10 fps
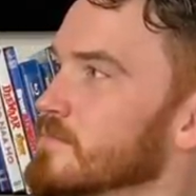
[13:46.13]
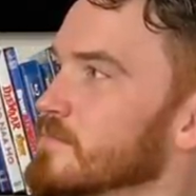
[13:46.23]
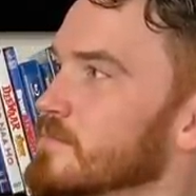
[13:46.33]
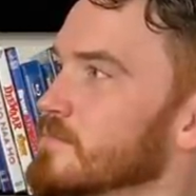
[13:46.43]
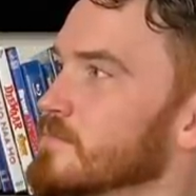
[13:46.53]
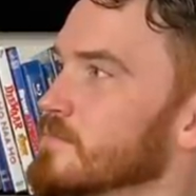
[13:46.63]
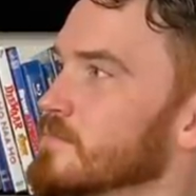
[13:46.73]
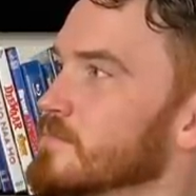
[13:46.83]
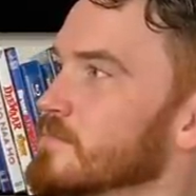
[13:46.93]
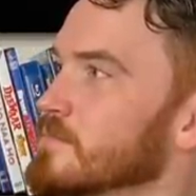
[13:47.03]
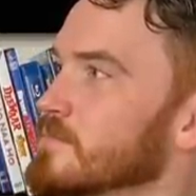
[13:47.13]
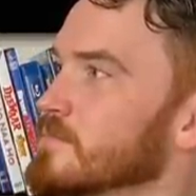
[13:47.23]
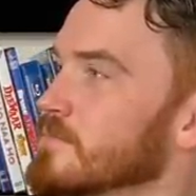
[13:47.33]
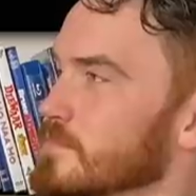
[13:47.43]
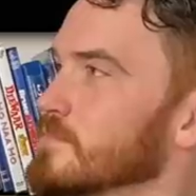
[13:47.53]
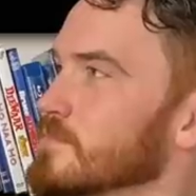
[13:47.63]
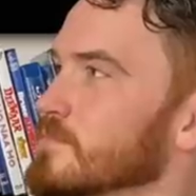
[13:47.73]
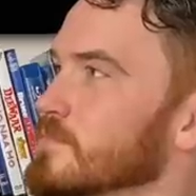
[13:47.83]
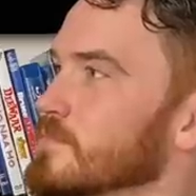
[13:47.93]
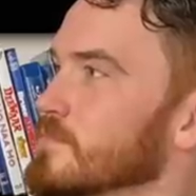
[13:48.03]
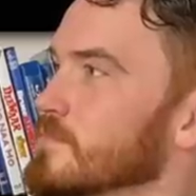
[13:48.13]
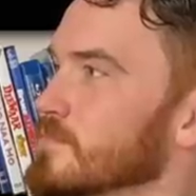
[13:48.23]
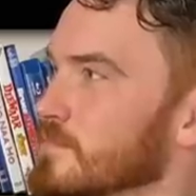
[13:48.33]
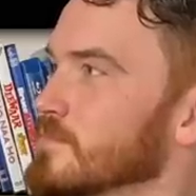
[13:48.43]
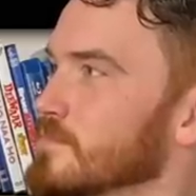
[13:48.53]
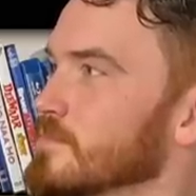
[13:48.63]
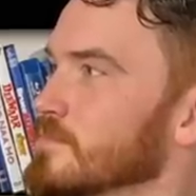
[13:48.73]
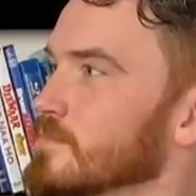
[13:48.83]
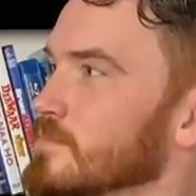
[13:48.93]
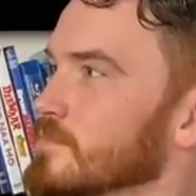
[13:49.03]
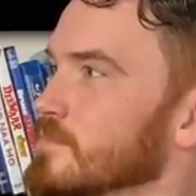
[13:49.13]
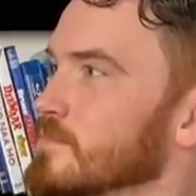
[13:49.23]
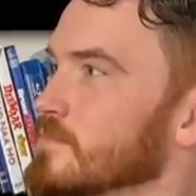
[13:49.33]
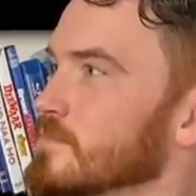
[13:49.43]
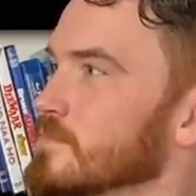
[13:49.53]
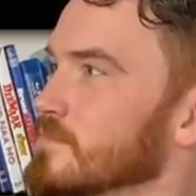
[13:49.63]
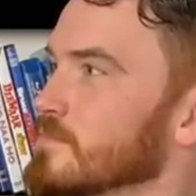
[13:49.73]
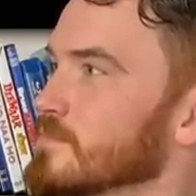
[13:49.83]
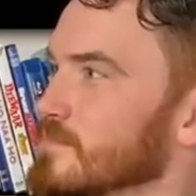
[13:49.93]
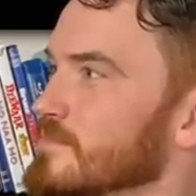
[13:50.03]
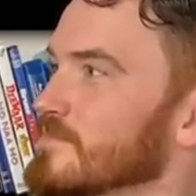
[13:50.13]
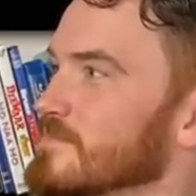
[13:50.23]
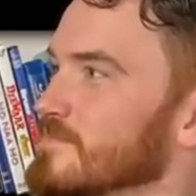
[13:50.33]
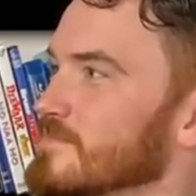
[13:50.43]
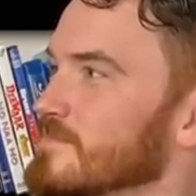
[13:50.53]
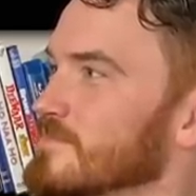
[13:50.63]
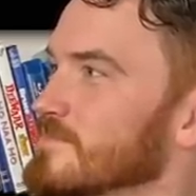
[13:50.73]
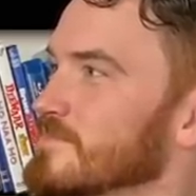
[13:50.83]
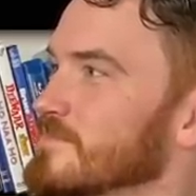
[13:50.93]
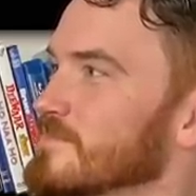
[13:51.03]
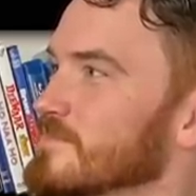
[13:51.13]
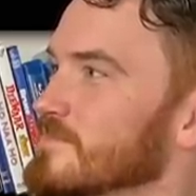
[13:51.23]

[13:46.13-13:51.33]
The person shown says nothing.